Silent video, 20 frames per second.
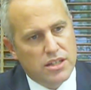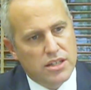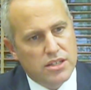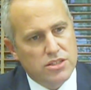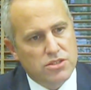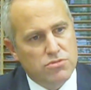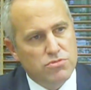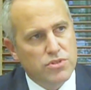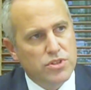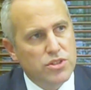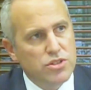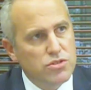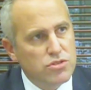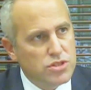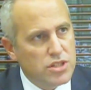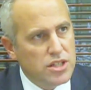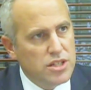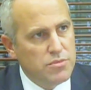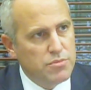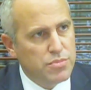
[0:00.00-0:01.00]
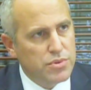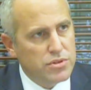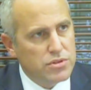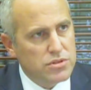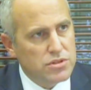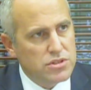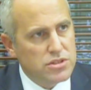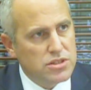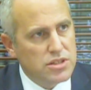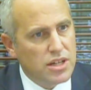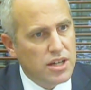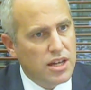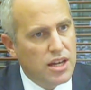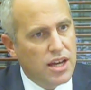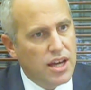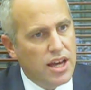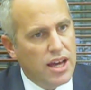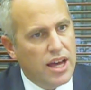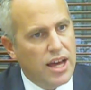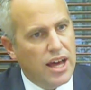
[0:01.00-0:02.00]
has reduced imports,
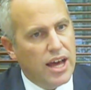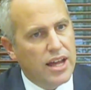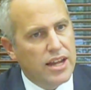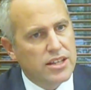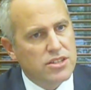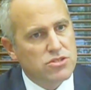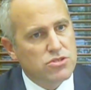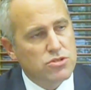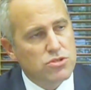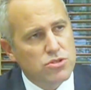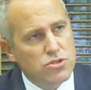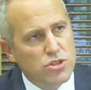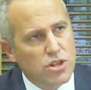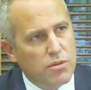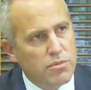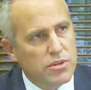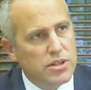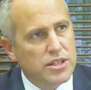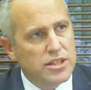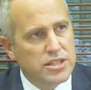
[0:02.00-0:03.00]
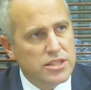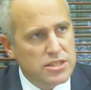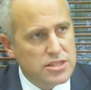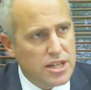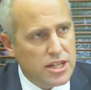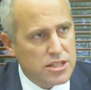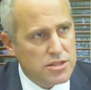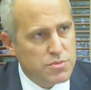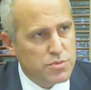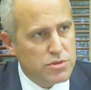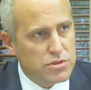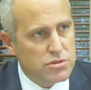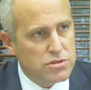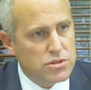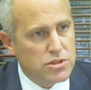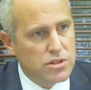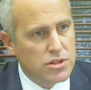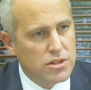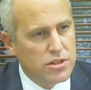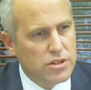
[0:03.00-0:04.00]
and has doubled its
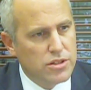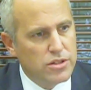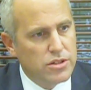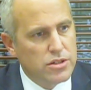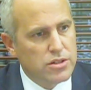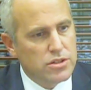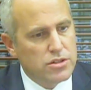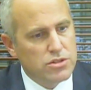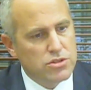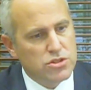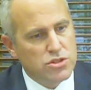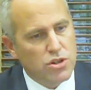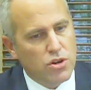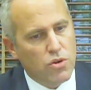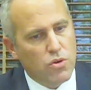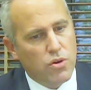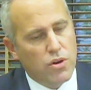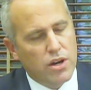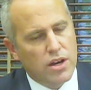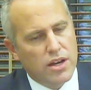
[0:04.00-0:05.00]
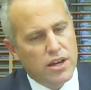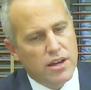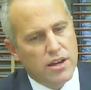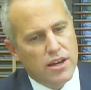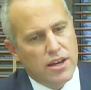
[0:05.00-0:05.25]
exports. So